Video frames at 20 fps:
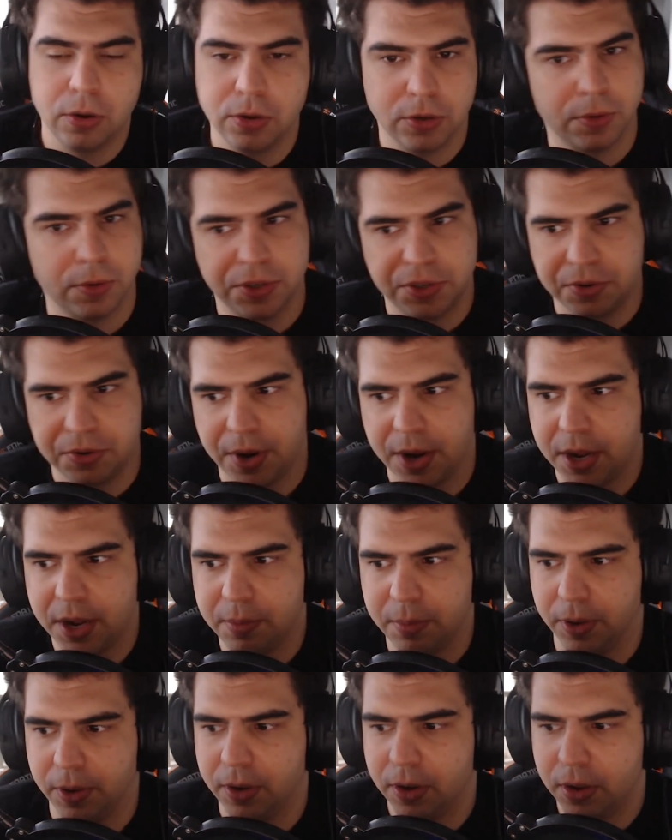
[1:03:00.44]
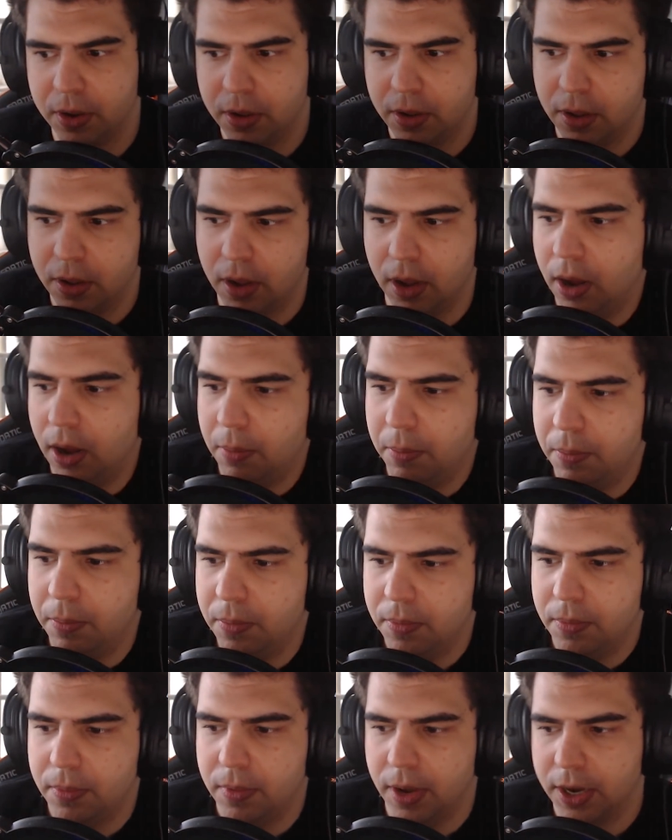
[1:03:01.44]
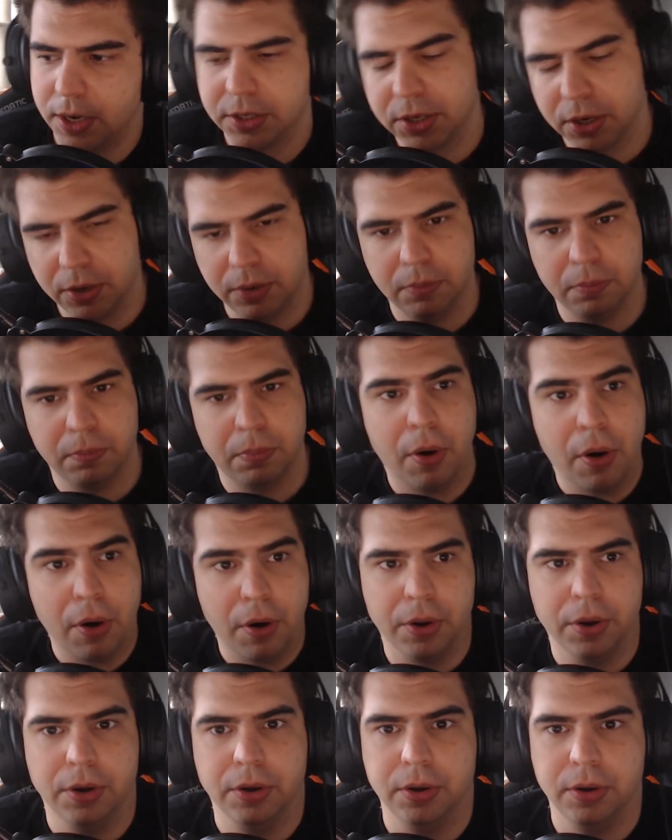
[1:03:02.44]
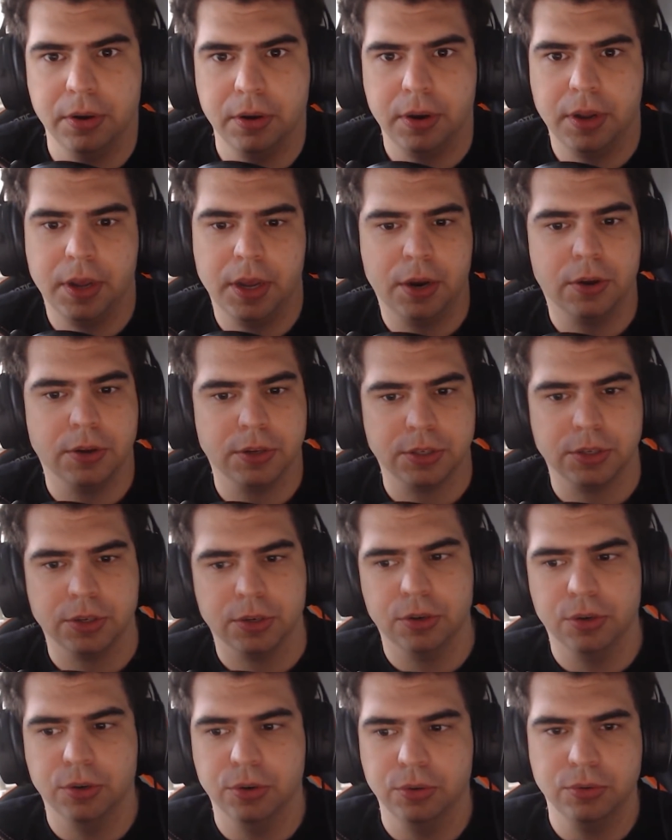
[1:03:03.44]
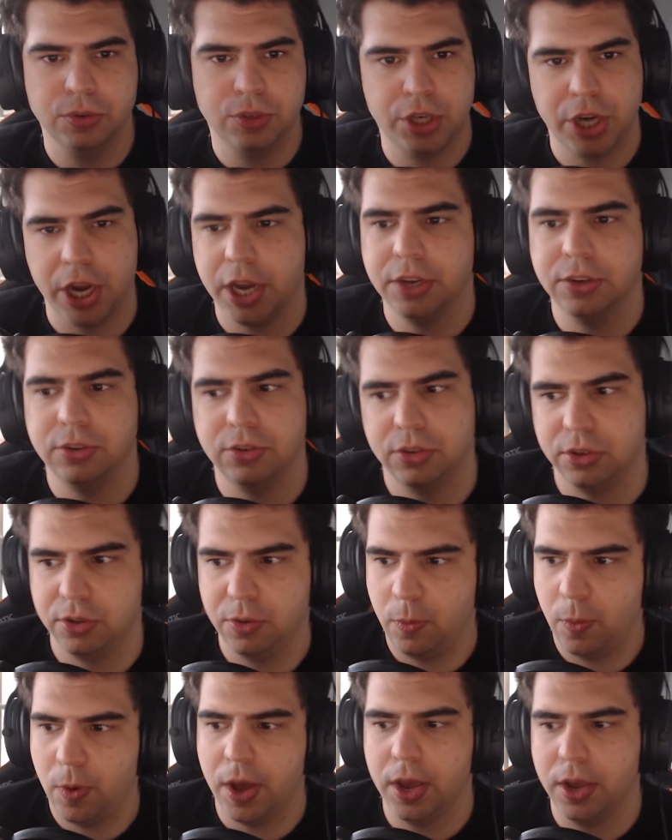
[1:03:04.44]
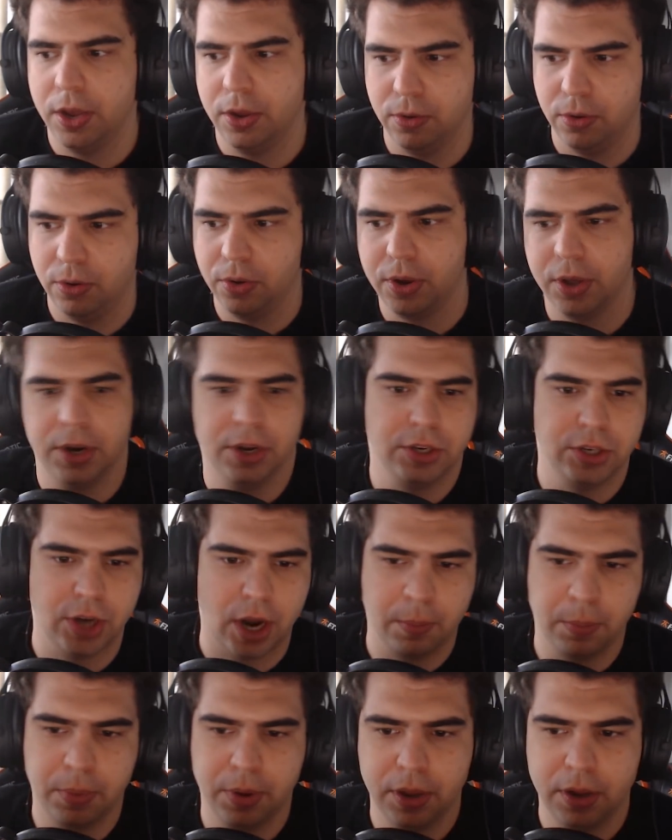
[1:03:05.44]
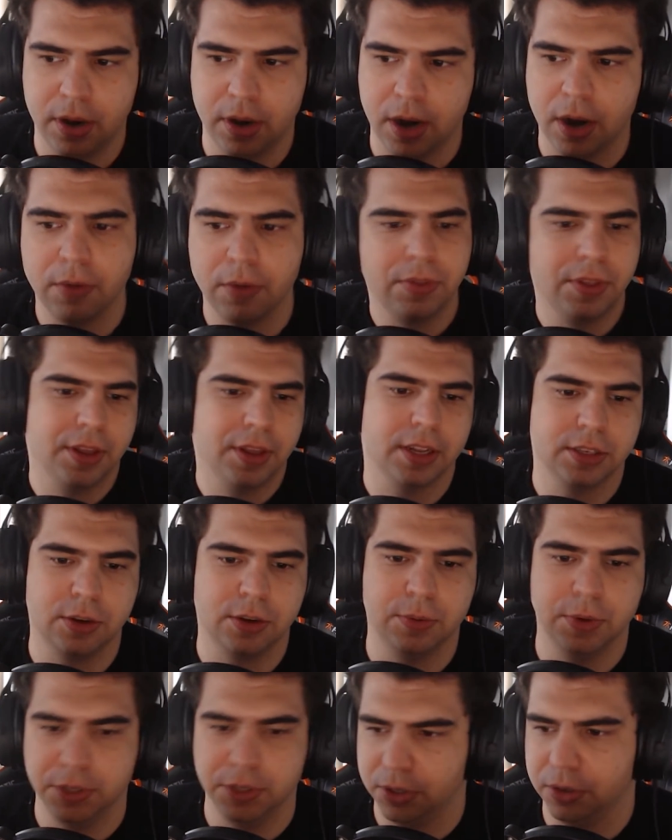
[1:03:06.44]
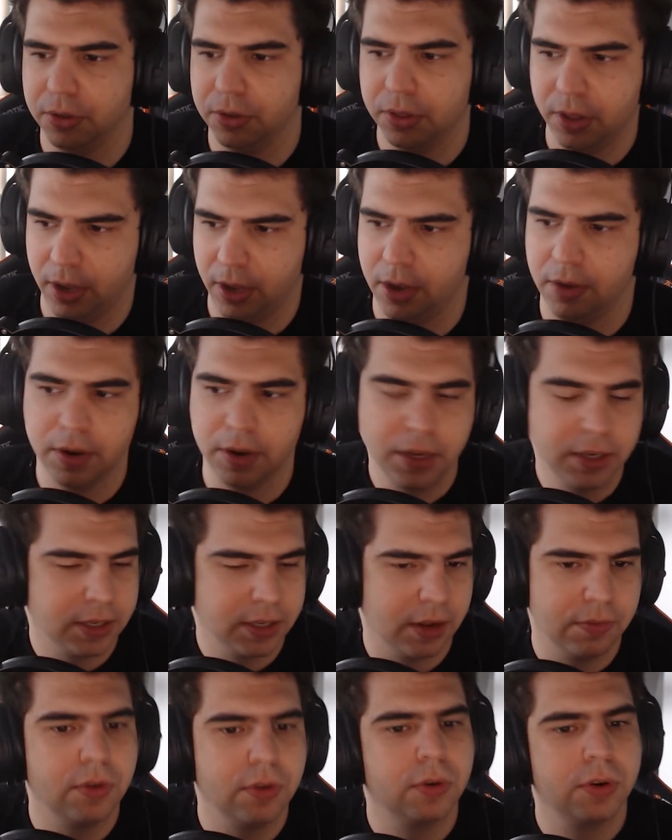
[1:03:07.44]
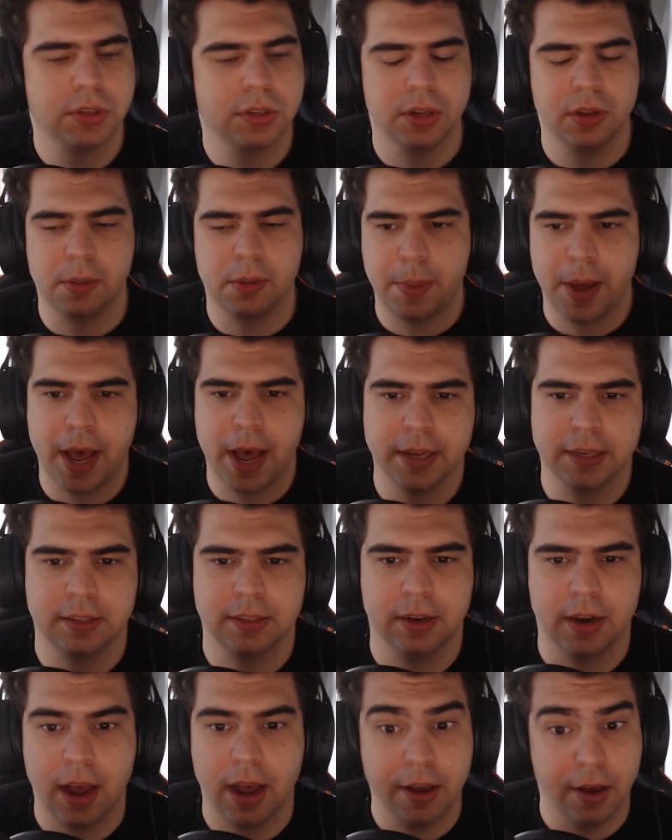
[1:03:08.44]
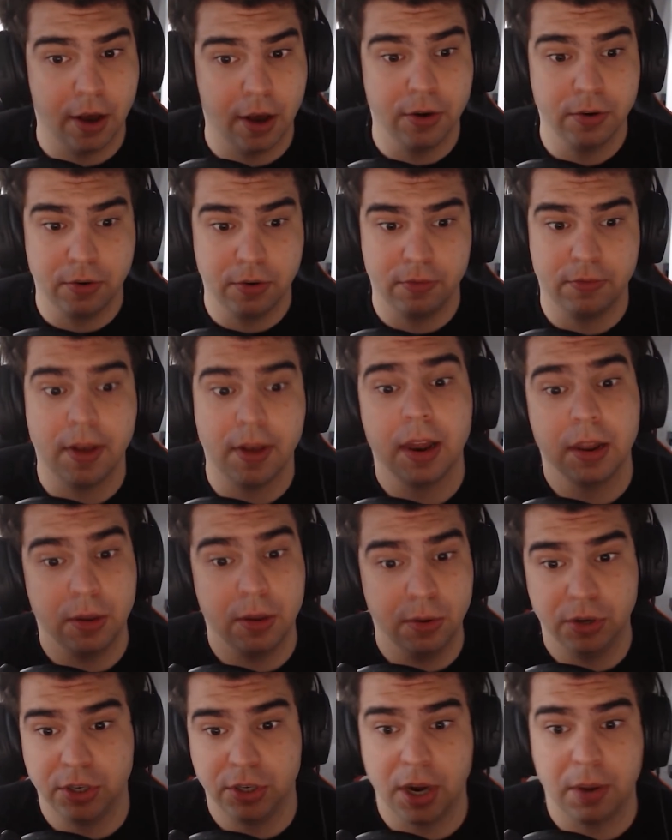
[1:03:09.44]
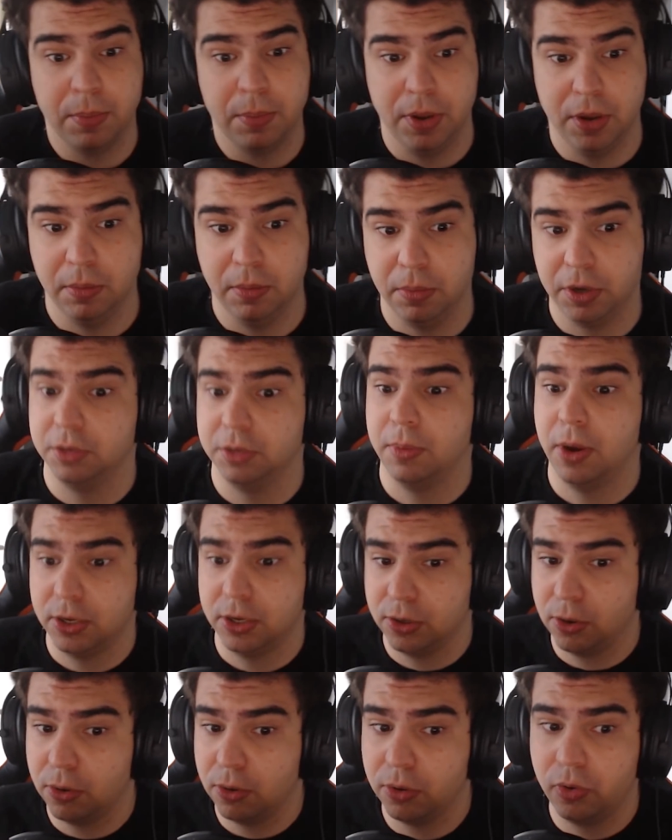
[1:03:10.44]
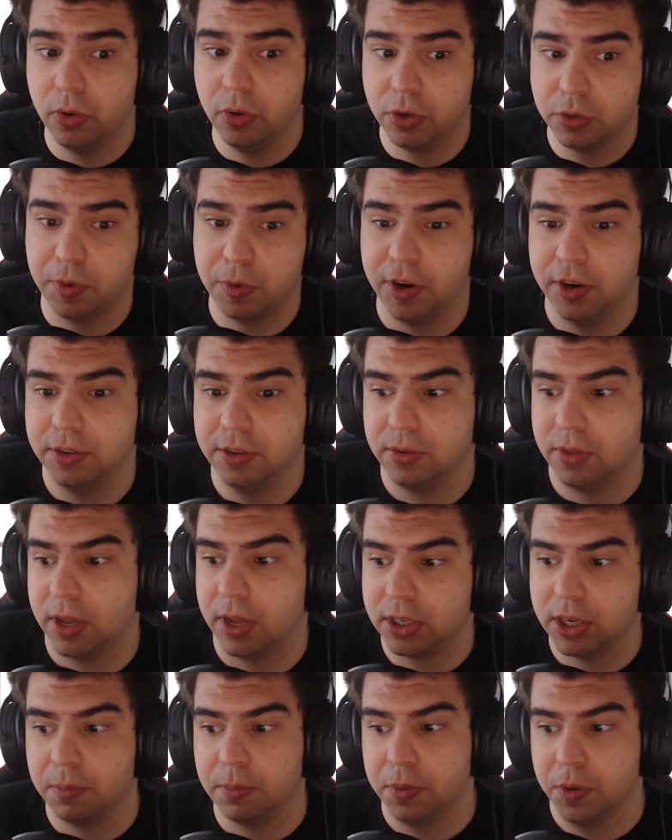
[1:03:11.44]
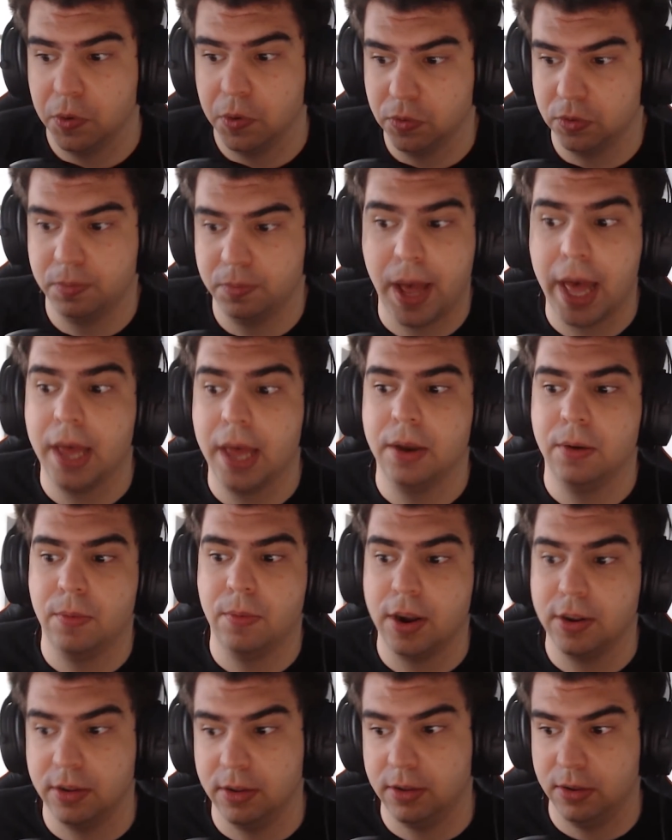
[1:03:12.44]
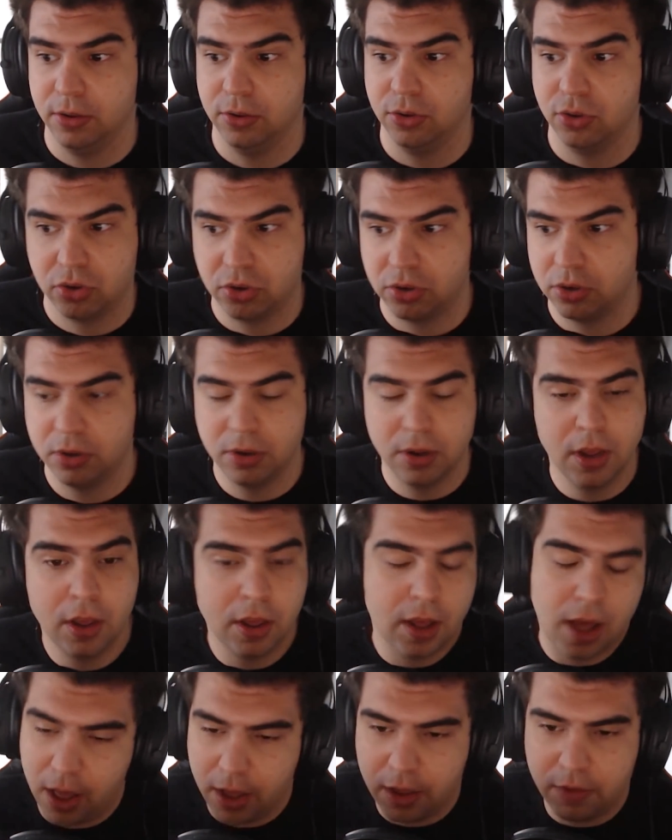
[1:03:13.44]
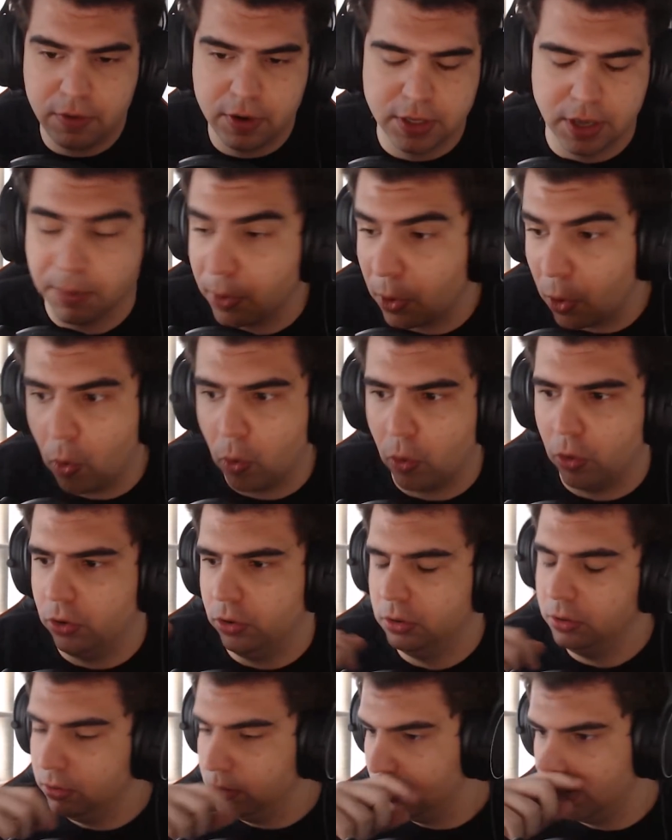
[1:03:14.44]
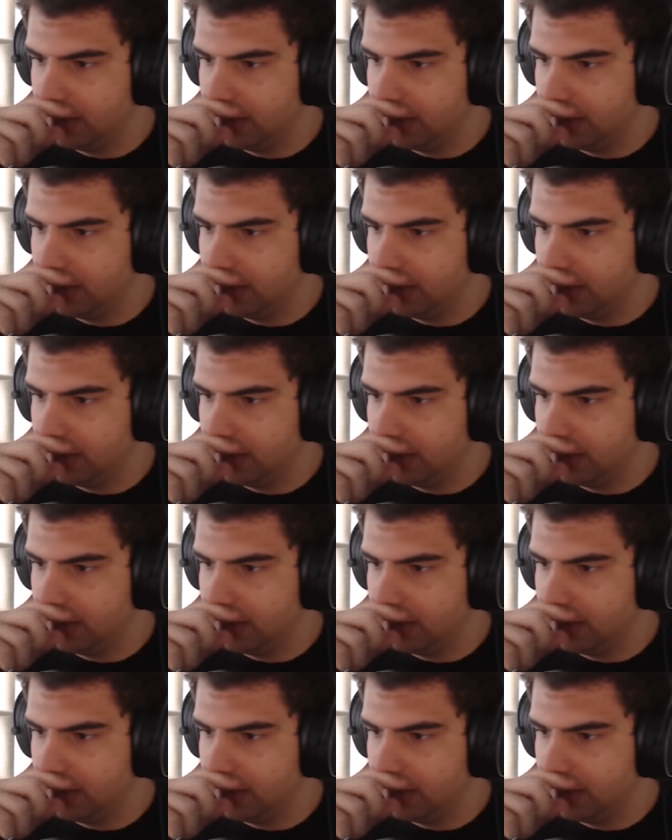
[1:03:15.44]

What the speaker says: queue is always great, but at a certain point, it also changes the way you look at a champion, and I don't think that's always a good thing. At least I've noticed in the past that I undervalued a champion because my solo queue experience with that champion was bad, rather than just... I'll give you an example, Ornn.